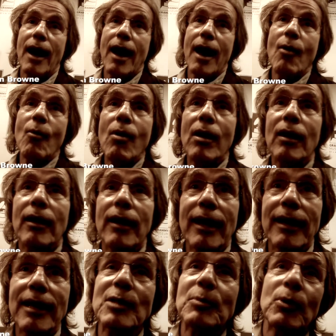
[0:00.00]
I want,
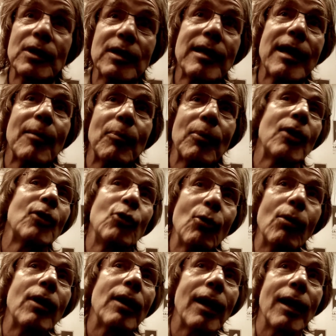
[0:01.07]
let's put the apple on
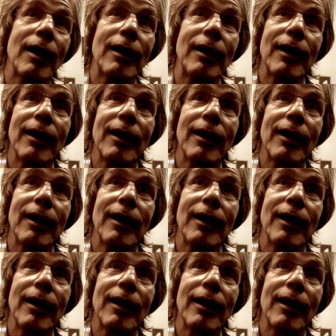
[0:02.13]
your head.